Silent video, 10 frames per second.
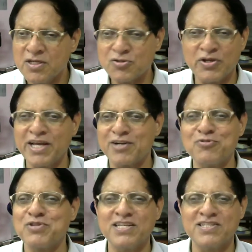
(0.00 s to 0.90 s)
So, here
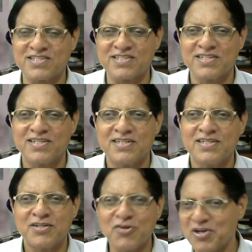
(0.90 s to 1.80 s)
two things,
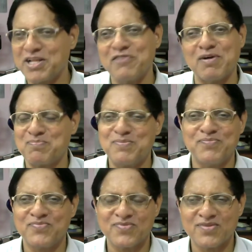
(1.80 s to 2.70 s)
don't give up.
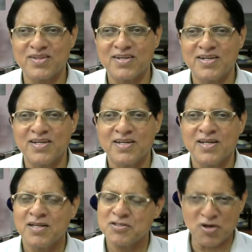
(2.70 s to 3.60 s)

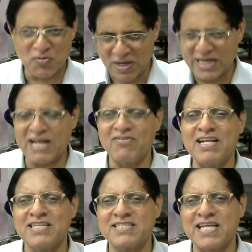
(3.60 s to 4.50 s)
So, one
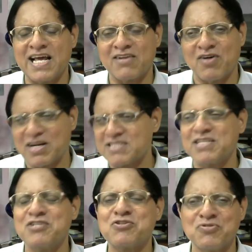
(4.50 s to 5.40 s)
level is there, what is
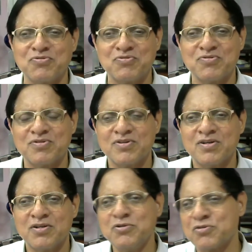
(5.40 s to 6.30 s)
the issue?
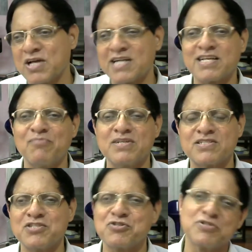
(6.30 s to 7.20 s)
You thought something
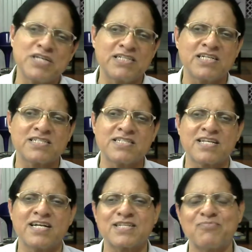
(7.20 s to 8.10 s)
is the issue, judges
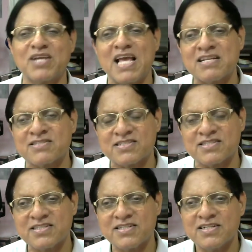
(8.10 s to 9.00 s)
decided something
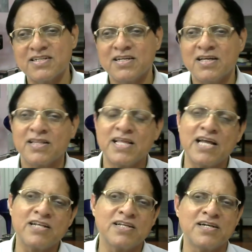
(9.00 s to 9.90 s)
else.
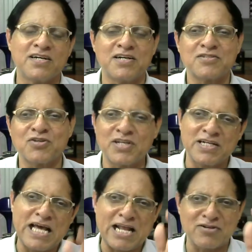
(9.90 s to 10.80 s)
Then, so
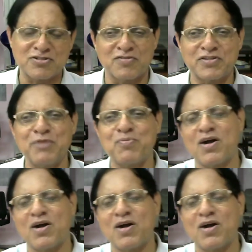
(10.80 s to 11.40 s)
that narrows down. 3